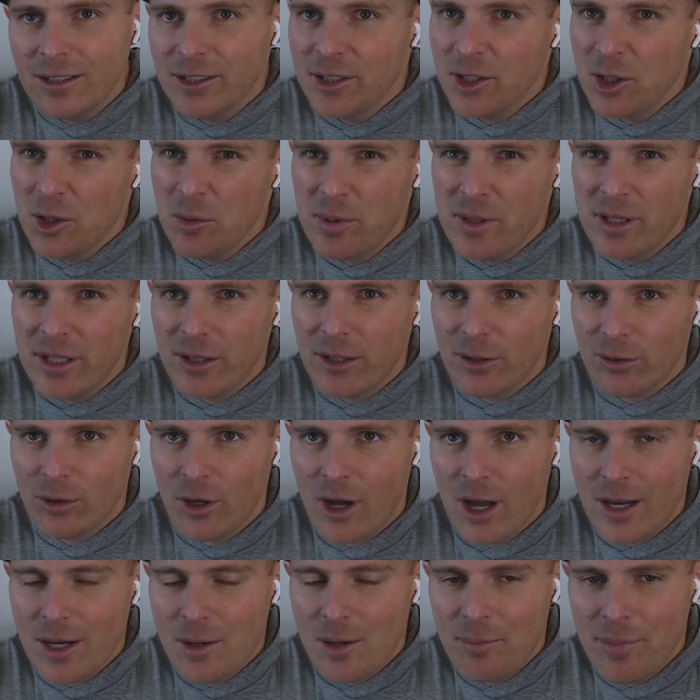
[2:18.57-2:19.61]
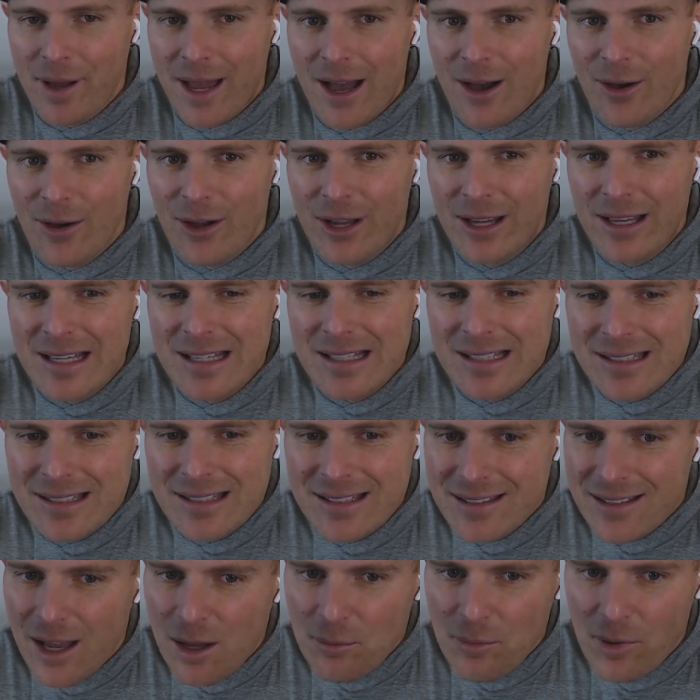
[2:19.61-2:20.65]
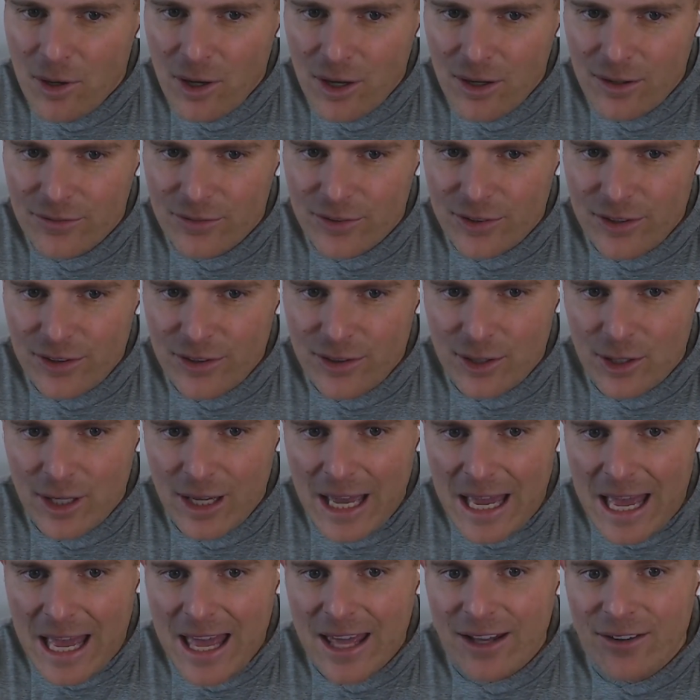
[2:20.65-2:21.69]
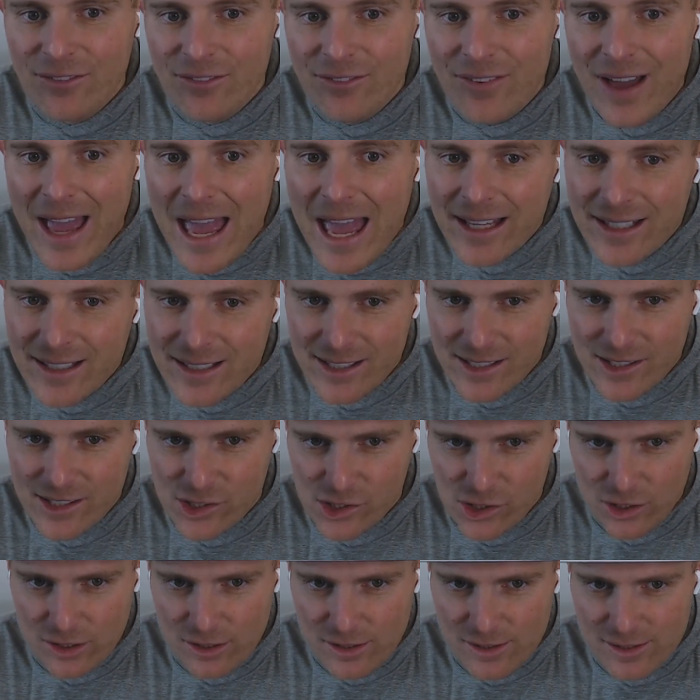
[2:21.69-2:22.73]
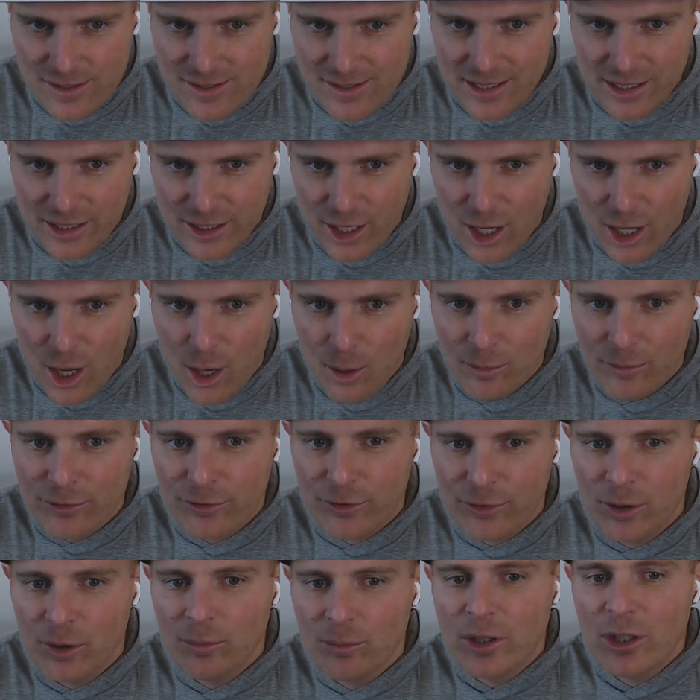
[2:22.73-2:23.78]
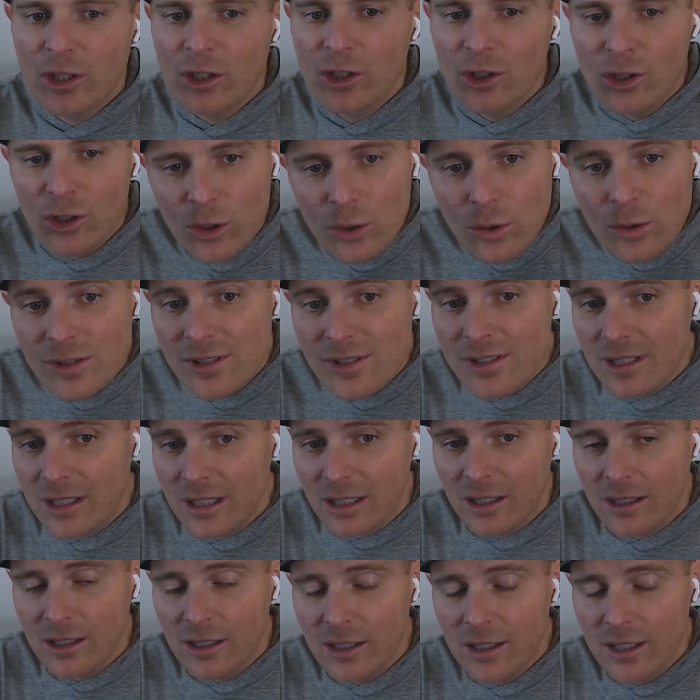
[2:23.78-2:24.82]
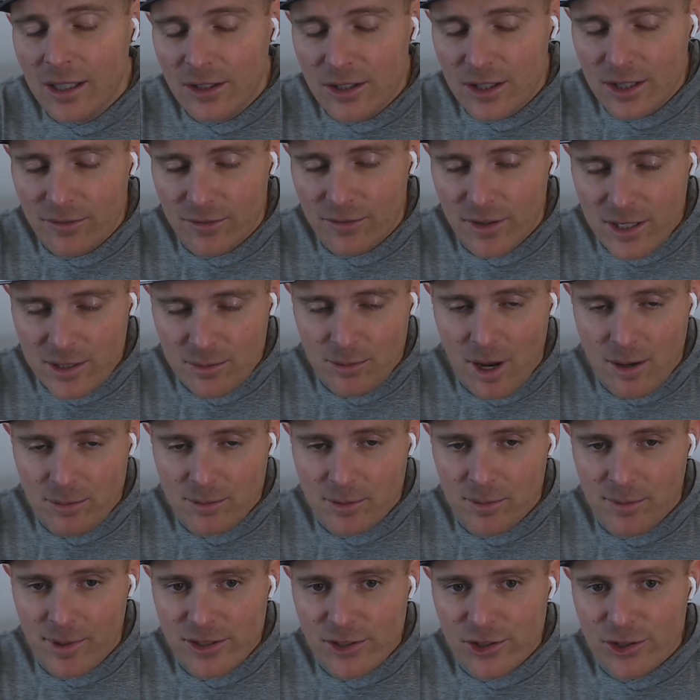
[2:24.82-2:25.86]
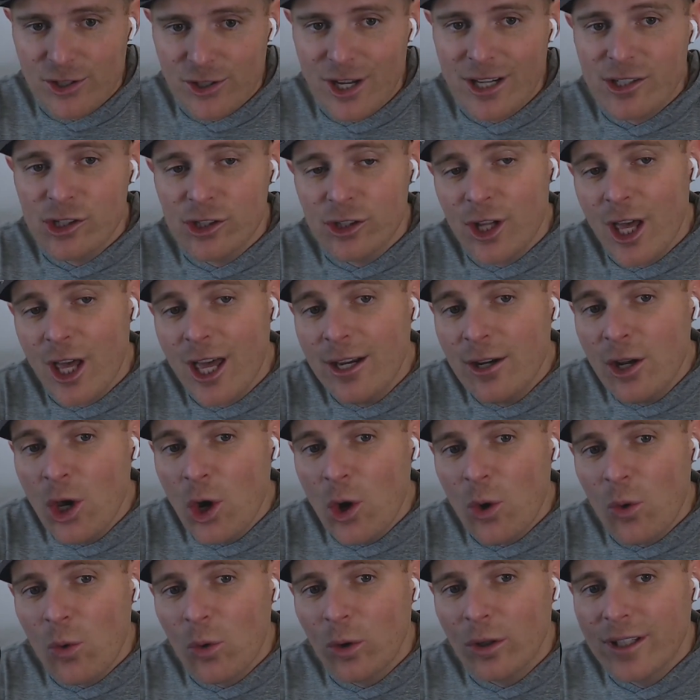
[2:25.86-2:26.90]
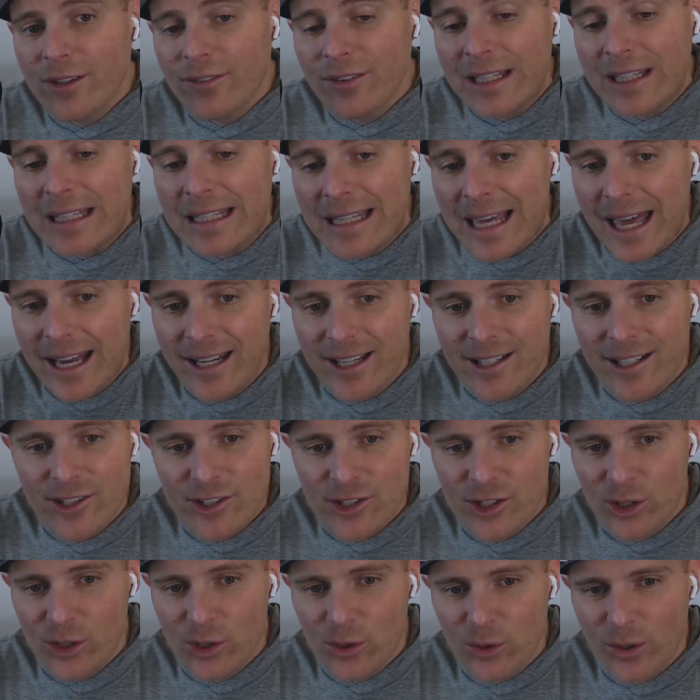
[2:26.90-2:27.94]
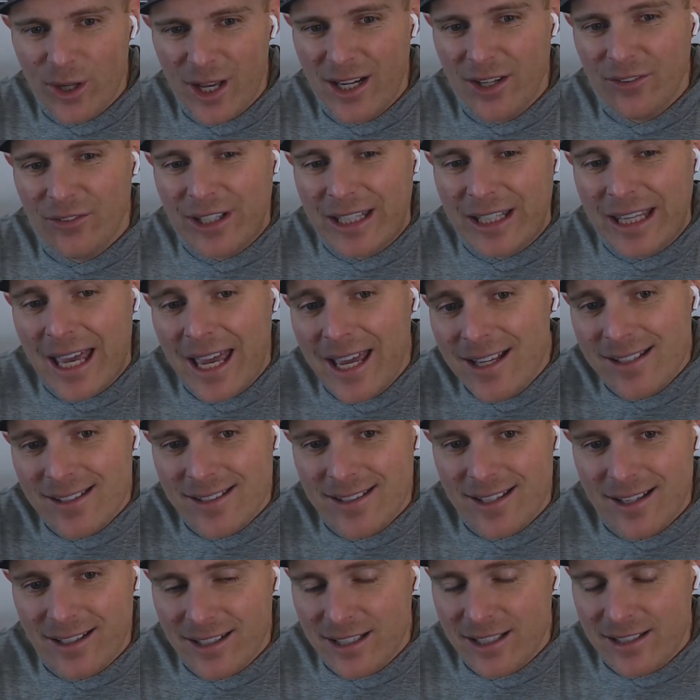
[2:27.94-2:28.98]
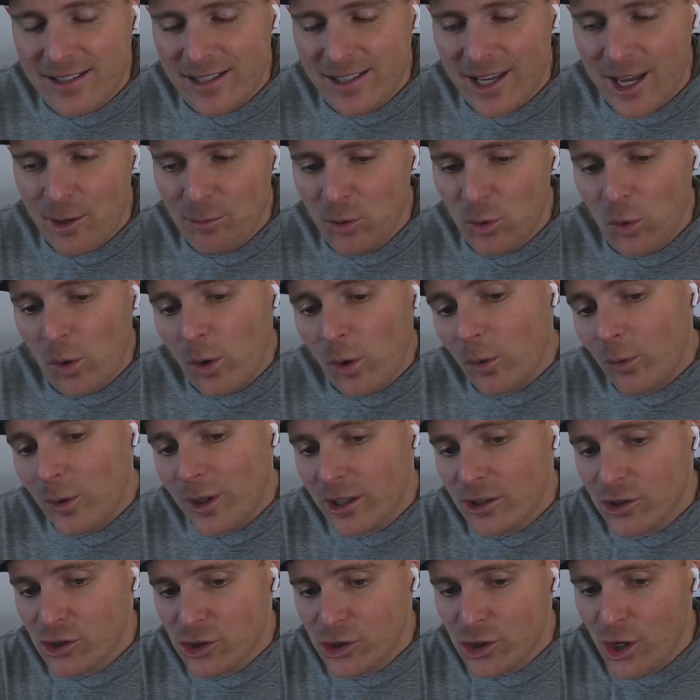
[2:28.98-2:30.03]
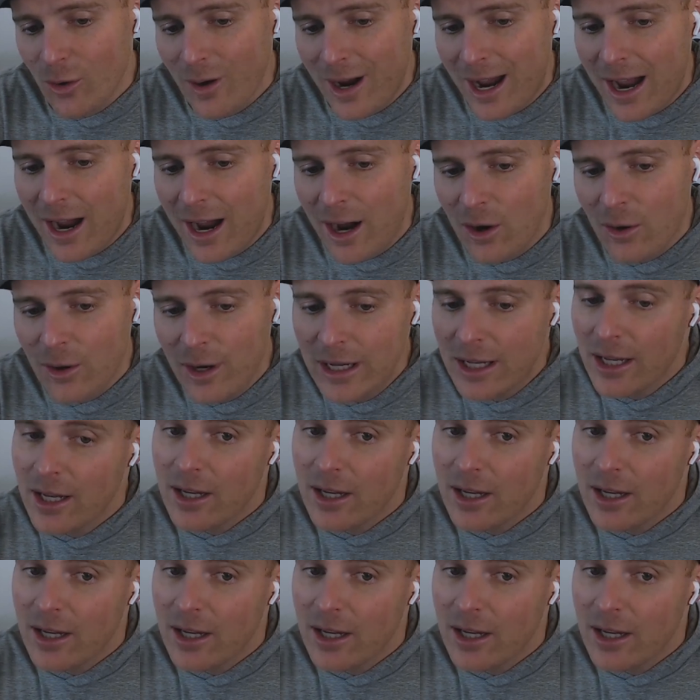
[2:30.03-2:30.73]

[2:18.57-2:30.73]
a little bit, Rod, about some of the advantages that come from using the investment optimizer strategy. And then we'll even get into kind of a case study example where we can show how